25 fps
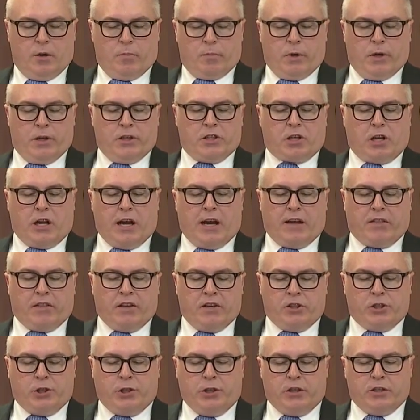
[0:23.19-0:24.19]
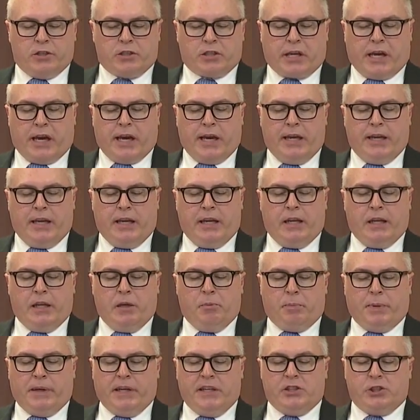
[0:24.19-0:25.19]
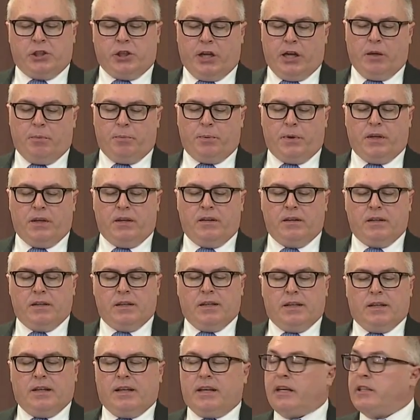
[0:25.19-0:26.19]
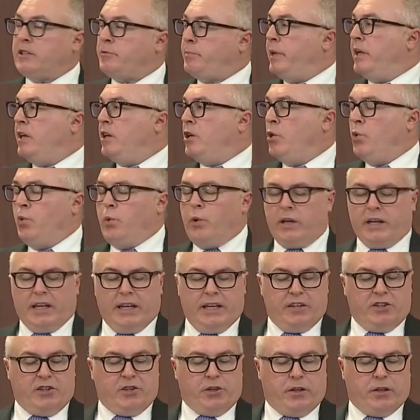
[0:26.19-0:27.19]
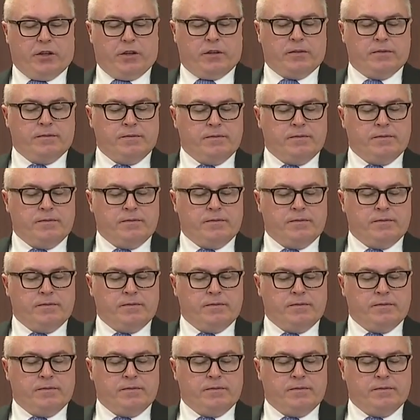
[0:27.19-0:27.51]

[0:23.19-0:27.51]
much like this year's KDDP champion has been doing this year.